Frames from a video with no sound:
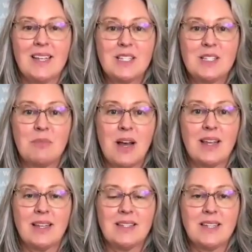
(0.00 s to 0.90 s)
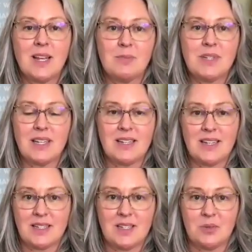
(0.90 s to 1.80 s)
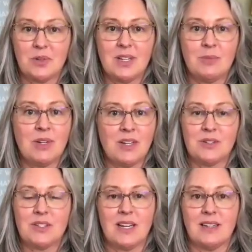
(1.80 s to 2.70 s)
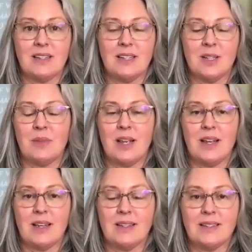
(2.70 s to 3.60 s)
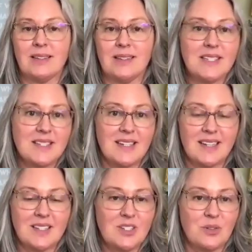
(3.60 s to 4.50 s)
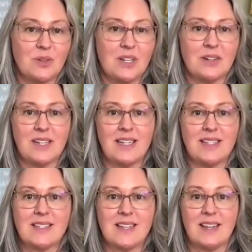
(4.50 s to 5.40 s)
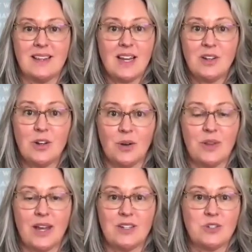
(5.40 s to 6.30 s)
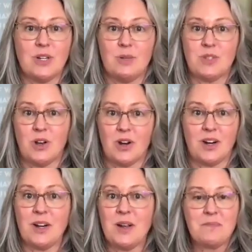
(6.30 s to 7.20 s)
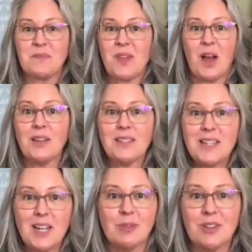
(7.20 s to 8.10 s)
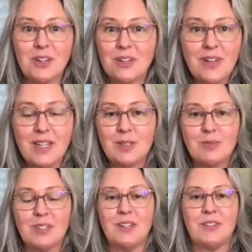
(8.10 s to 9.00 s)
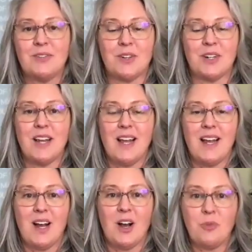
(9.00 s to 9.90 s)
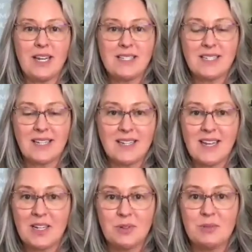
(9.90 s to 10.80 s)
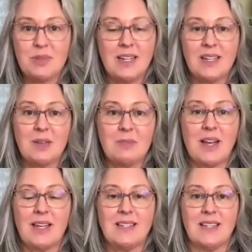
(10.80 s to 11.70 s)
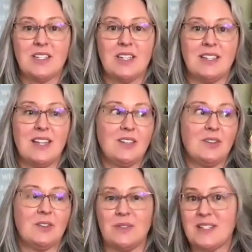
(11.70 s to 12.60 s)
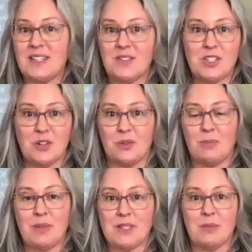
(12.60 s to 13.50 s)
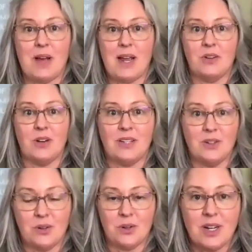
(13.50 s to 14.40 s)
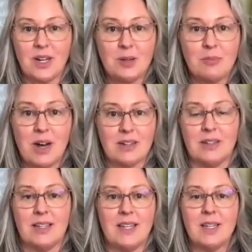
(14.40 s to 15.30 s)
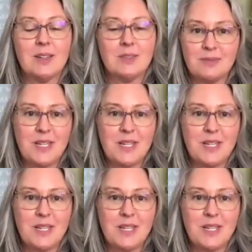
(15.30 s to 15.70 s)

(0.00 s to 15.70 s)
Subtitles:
it's my attempt at connecting with them and understanding them and listening to their needs. And they know that dreams are on the table. They're available for a way to connect with me and get my attention. They don't always have to show up as a migraine or a bodily,